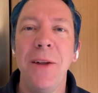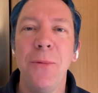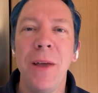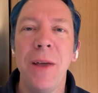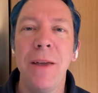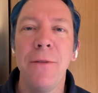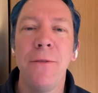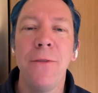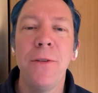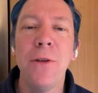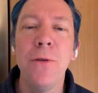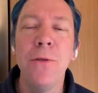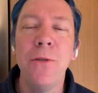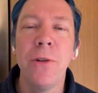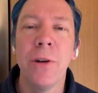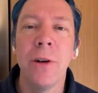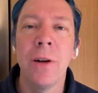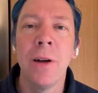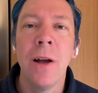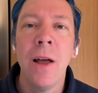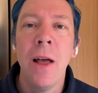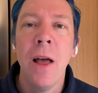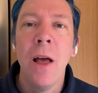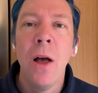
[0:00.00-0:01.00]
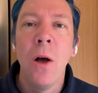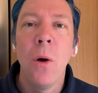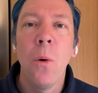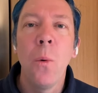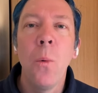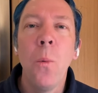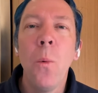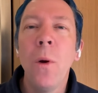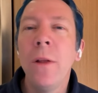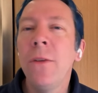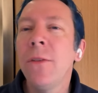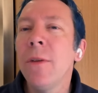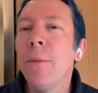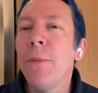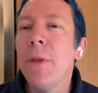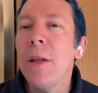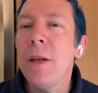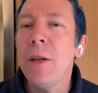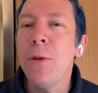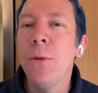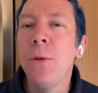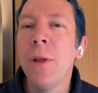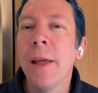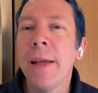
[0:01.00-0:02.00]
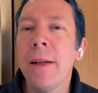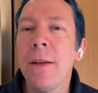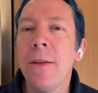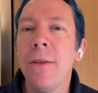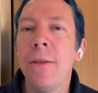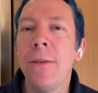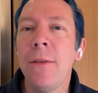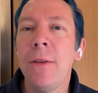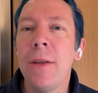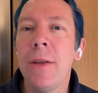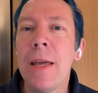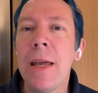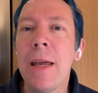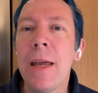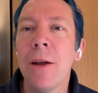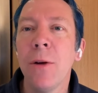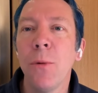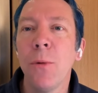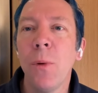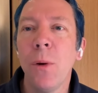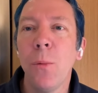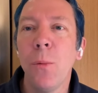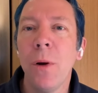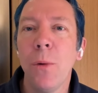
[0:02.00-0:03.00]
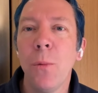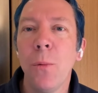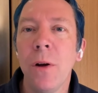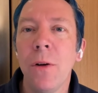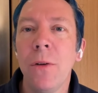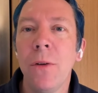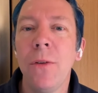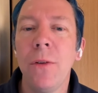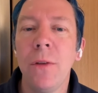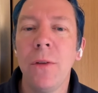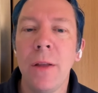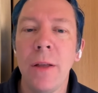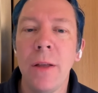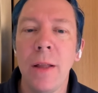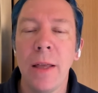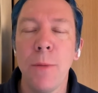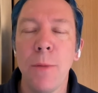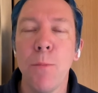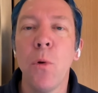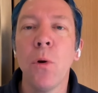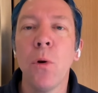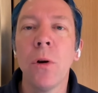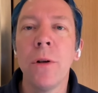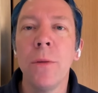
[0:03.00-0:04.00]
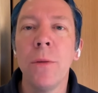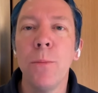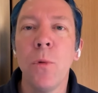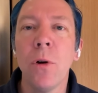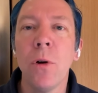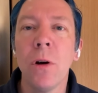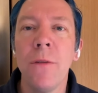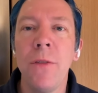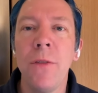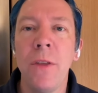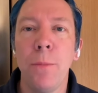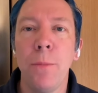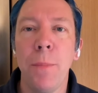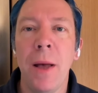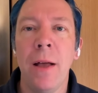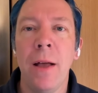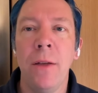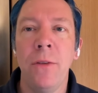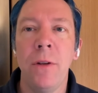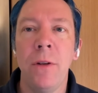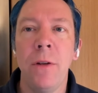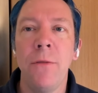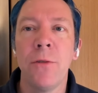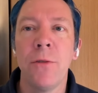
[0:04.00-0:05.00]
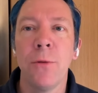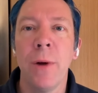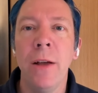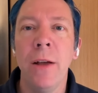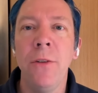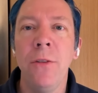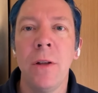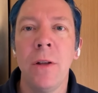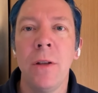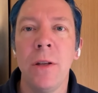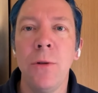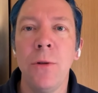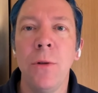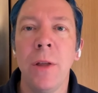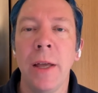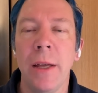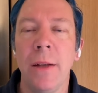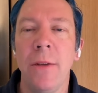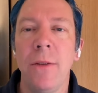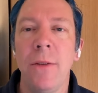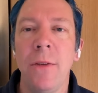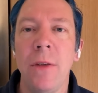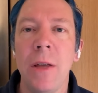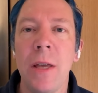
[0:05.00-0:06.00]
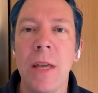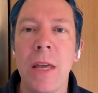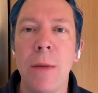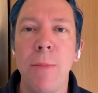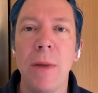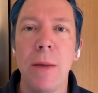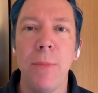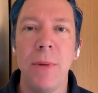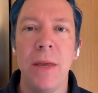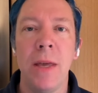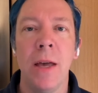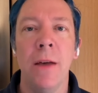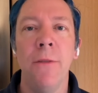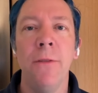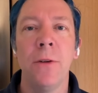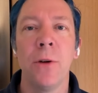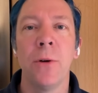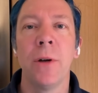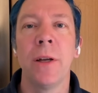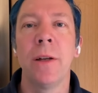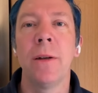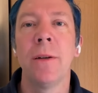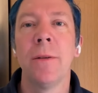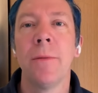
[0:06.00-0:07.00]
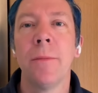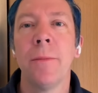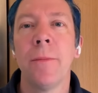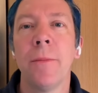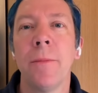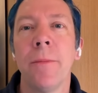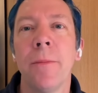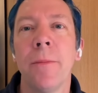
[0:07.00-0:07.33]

handwave future, what's something you'd like to see, or what, where's the like more more of this positive direction you'd like to see eBPF going?